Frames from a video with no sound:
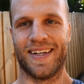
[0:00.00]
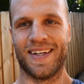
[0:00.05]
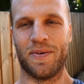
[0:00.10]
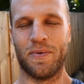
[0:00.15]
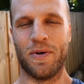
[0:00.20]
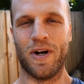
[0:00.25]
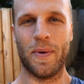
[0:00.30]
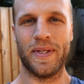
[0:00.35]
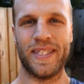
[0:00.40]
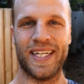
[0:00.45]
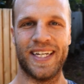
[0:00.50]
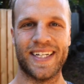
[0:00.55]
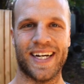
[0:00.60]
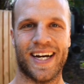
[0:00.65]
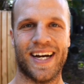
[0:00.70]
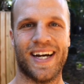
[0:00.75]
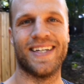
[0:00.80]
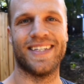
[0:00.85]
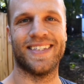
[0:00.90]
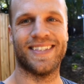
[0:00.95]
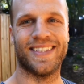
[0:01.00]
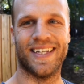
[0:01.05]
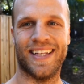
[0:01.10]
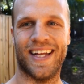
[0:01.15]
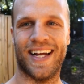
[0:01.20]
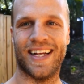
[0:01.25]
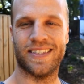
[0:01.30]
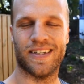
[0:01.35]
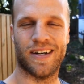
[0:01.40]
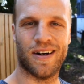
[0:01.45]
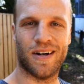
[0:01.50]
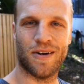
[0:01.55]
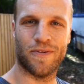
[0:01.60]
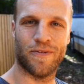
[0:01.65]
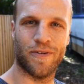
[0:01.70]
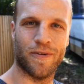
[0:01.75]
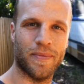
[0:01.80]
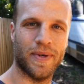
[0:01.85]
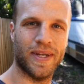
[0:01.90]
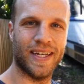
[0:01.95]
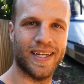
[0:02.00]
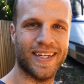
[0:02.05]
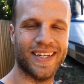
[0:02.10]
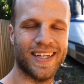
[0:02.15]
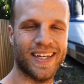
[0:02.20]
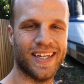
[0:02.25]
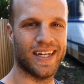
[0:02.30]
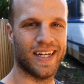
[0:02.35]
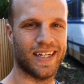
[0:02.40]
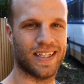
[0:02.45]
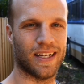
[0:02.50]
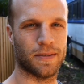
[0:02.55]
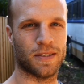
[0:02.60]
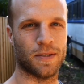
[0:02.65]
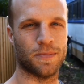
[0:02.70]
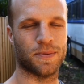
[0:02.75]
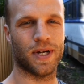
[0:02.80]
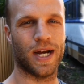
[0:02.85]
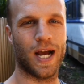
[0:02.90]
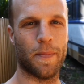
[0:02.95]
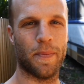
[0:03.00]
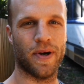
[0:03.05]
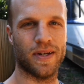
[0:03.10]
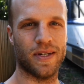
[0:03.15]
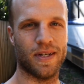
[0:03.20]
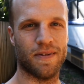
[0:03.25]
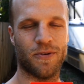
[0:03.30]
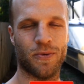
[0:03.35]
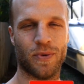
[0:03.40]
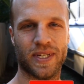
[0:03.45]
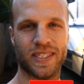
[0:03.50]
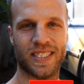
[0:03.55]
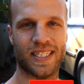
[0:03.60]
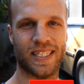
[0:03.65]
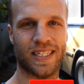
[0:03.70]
Well, we did it, guys, and that's all from me. Hit that subscribe button if you want to see